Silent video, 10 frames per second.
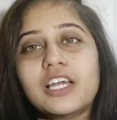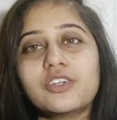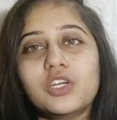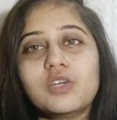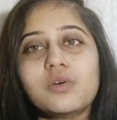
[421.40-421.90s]

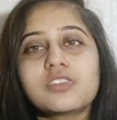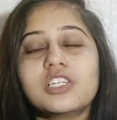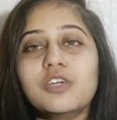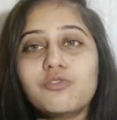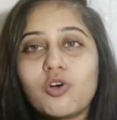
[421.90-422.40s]
Lucknow
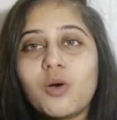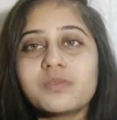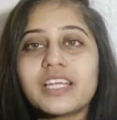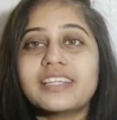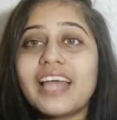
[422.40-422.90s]
University
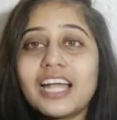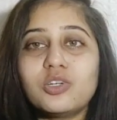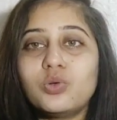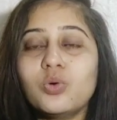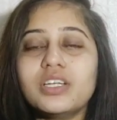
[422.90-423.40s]
forms, and
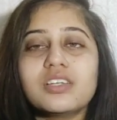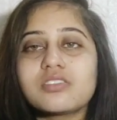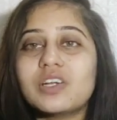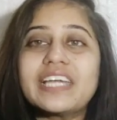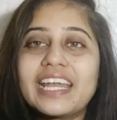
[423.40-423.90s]
that too, it does
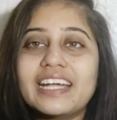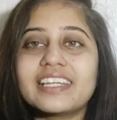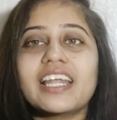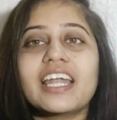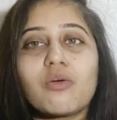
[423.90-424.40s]
not
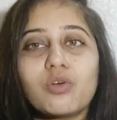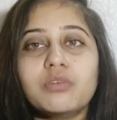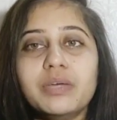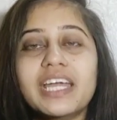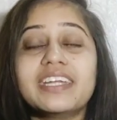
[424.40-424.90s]
guarantee that I
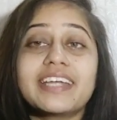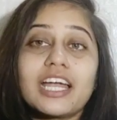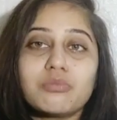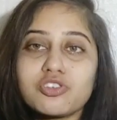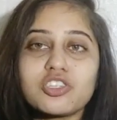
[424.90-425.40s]
would be getting
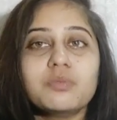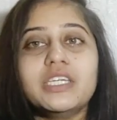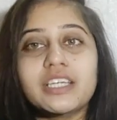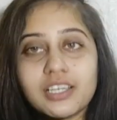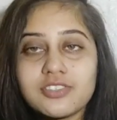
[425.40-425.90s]
admission
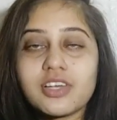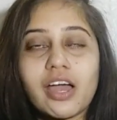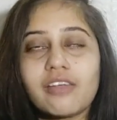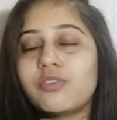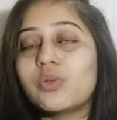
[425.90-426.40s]
being a
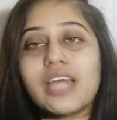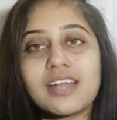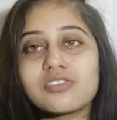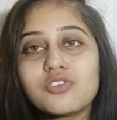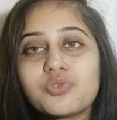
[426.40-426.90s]
JRF. No,
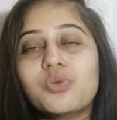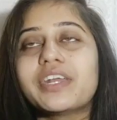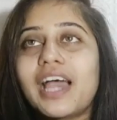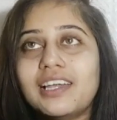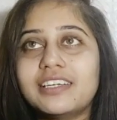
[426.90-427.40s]
that's a true
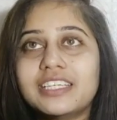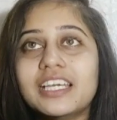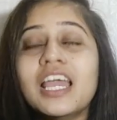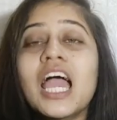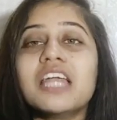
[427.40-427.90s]
reality.